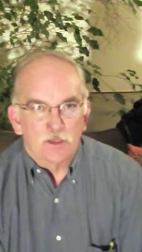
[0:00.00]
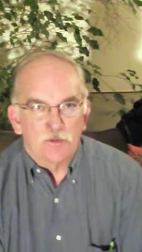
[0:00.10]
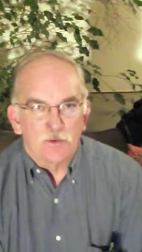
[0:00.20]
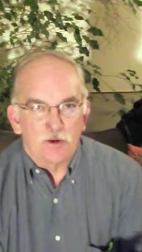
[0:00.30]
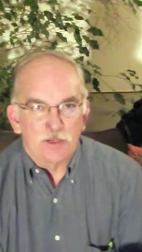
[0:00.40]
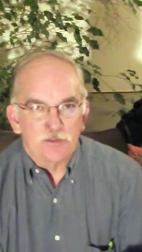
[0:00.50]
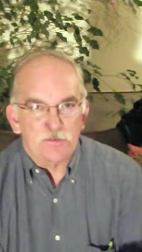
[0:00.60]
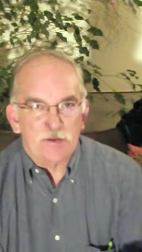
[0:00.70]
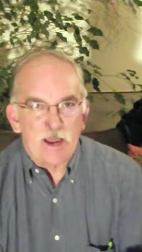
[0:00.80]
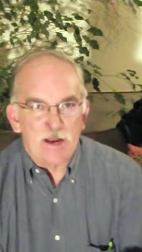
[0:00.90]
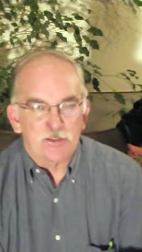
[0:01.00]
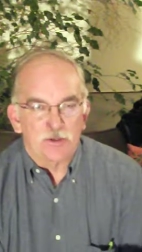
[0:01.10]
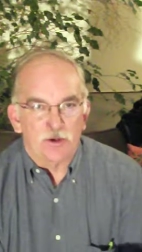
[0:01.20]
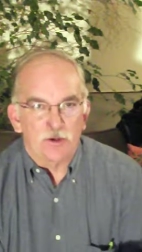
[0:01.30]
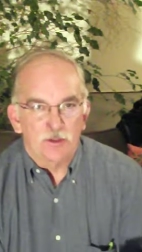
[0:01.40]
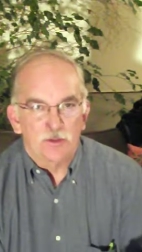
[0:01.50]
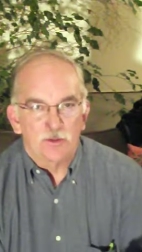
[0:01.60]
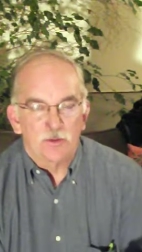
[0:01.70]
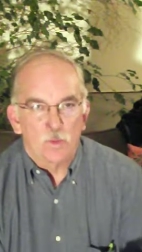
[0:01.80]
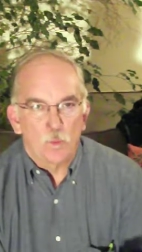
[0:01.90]
there is a factor
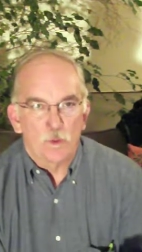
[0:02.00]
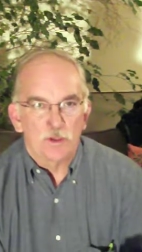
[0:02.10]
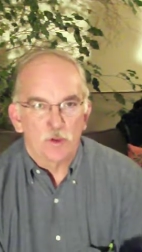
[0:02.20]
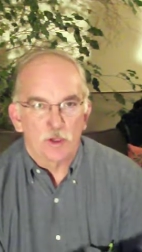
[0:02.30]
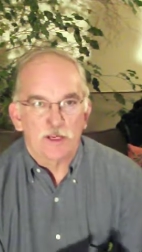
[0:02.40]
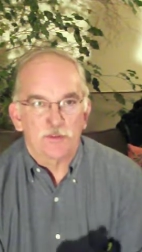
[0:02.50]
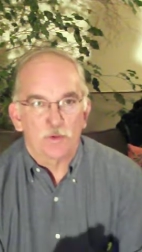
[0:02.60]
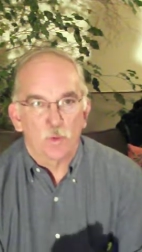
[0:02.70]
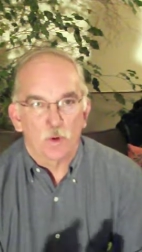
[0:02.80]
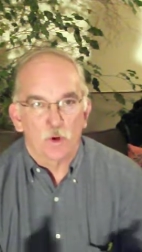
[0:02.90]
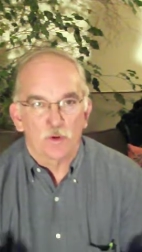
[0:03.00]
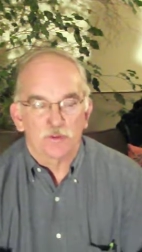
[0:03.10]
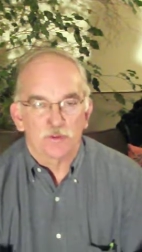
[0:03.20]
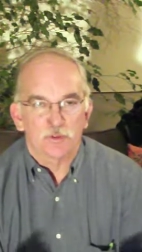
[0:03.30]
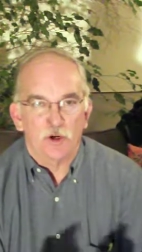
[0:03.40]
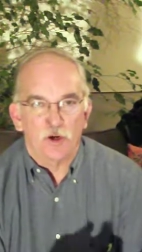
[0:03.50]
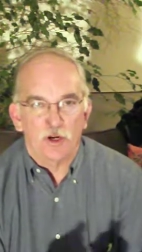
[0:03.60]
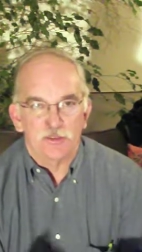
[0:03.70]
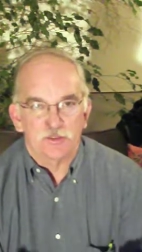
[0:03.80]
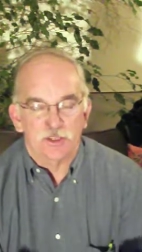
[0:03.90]
when you look at the world's
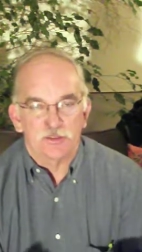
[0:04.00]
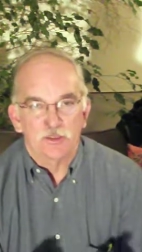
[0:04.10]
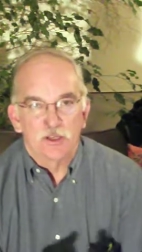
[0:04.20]
currencies,